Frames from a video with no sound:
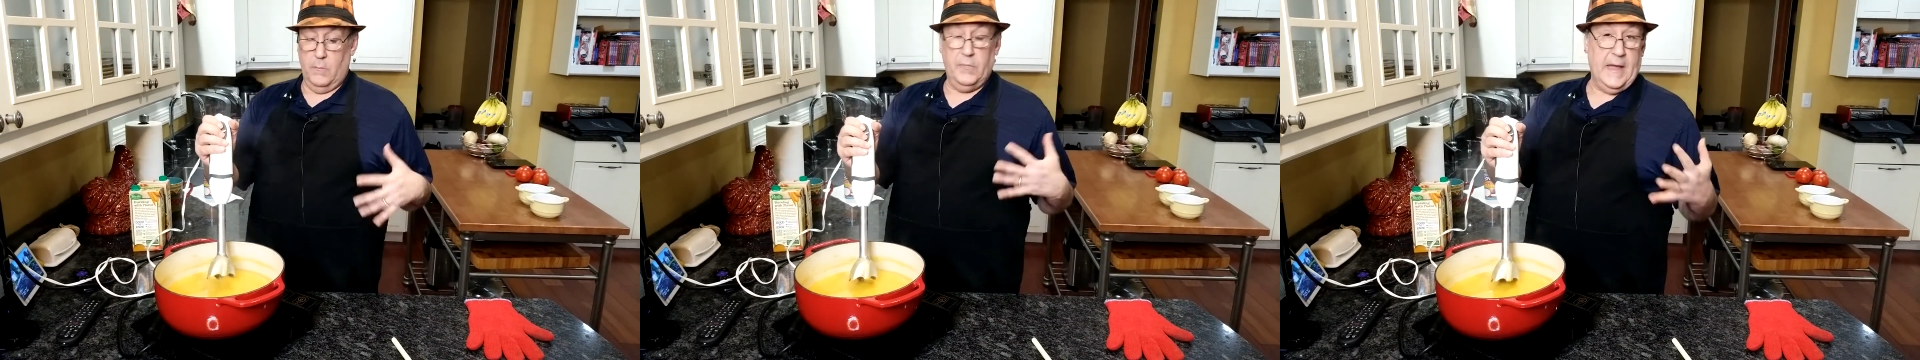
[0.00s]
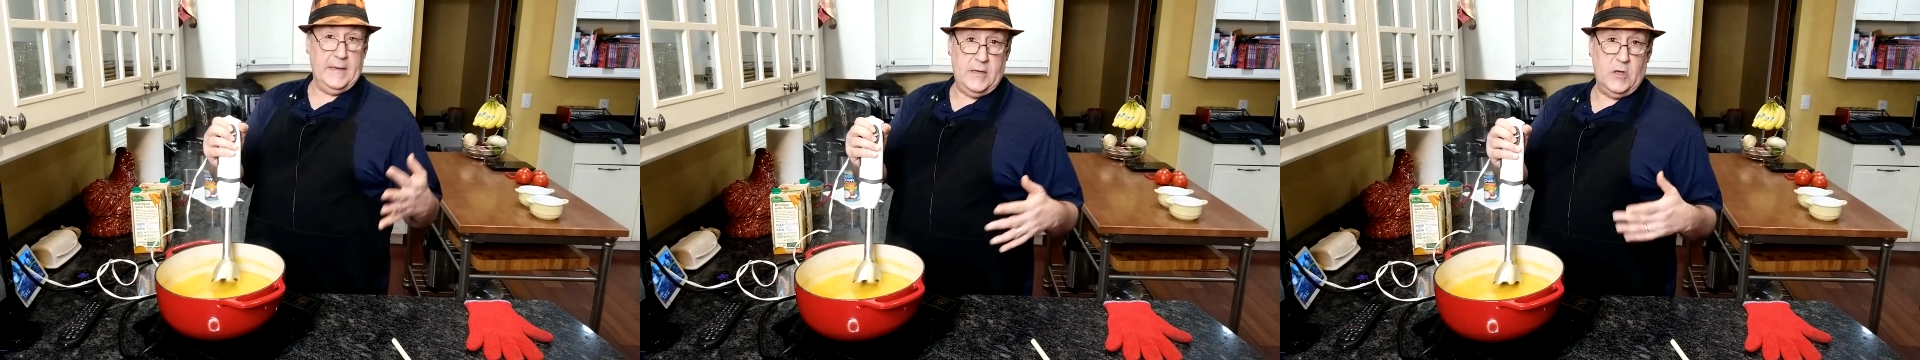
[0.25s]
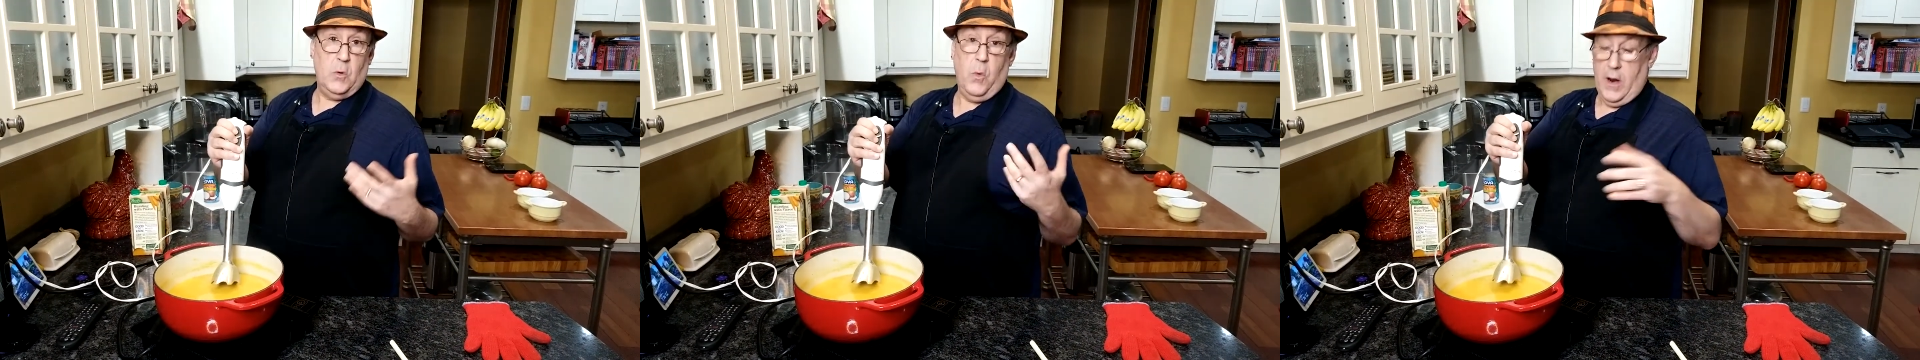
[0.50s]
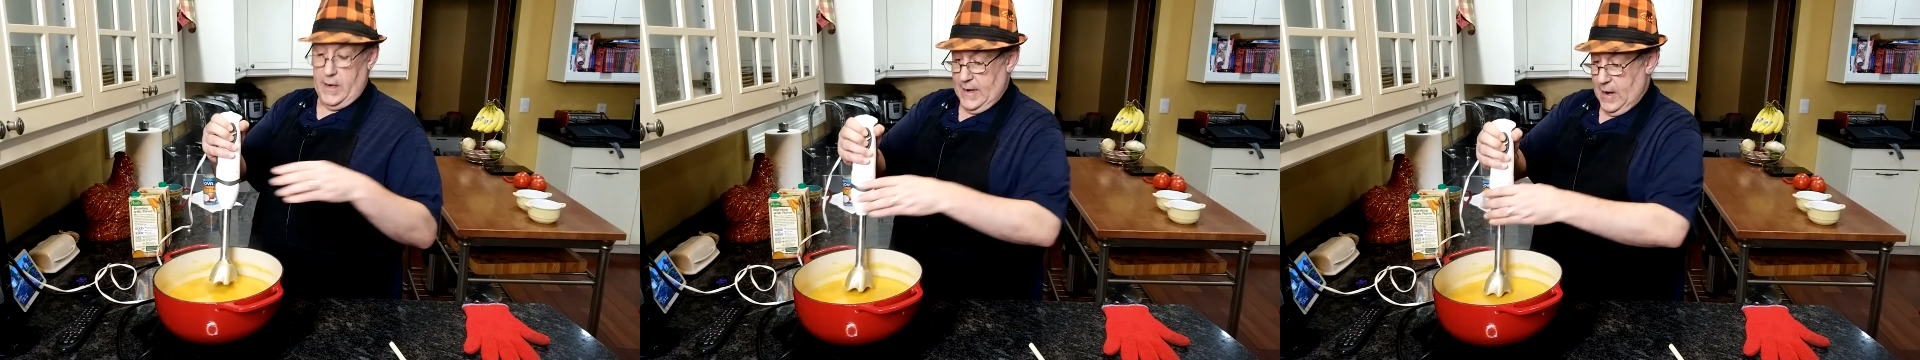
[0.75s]
blended you
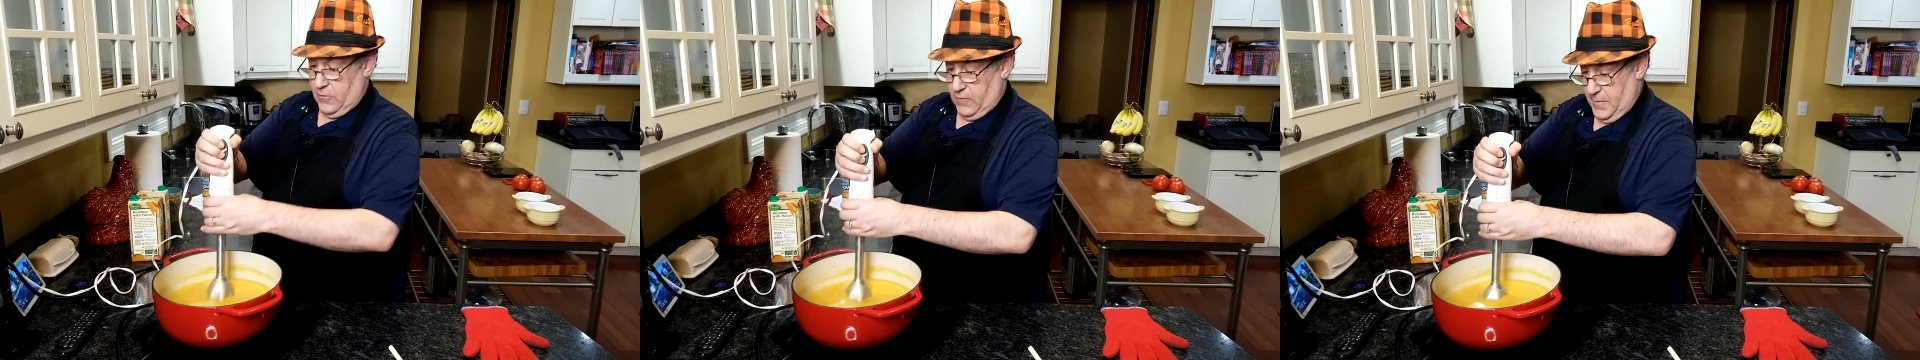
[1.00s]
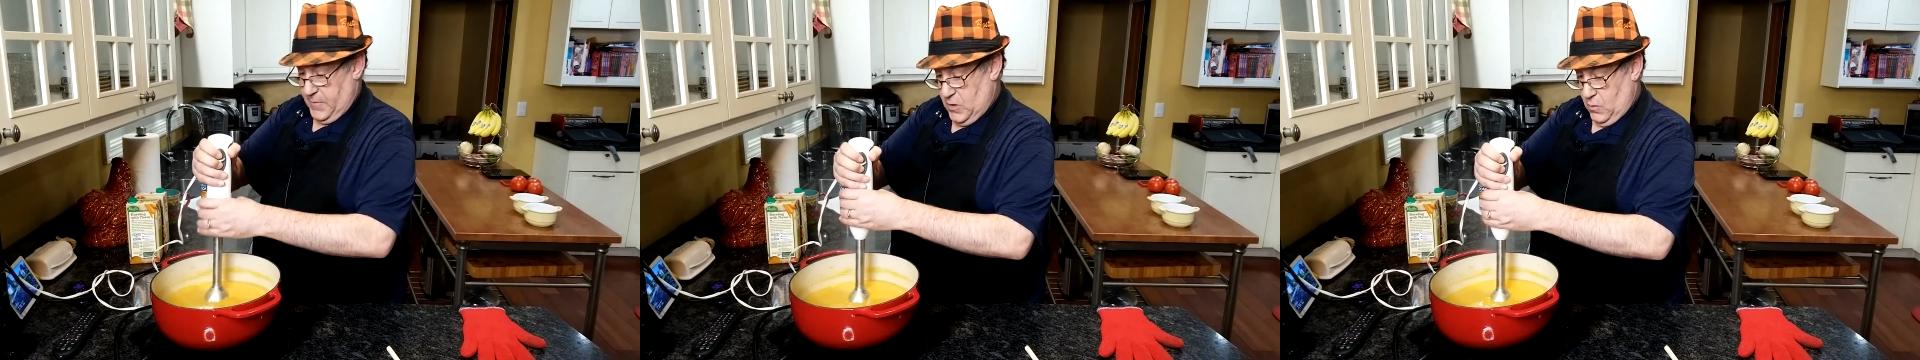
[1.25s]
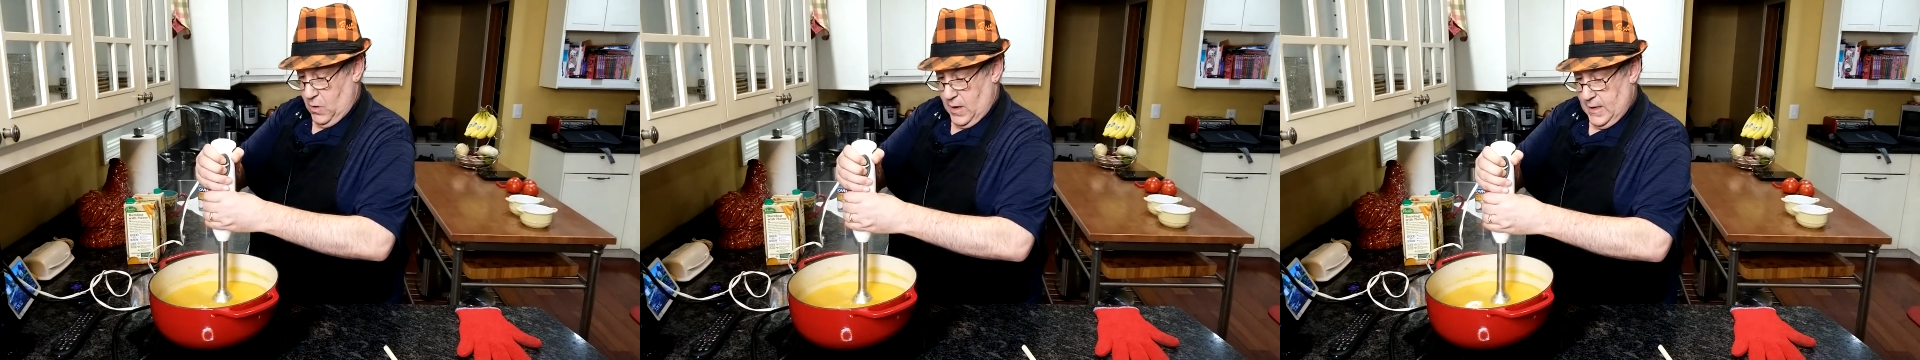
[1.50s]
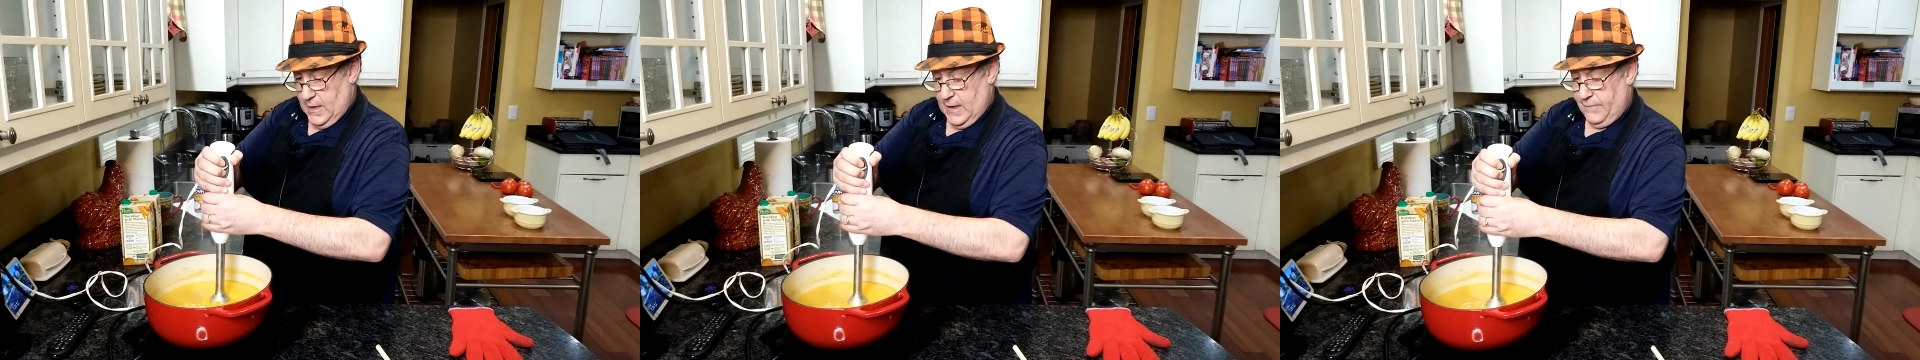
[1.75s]
want it, how creamy you want it.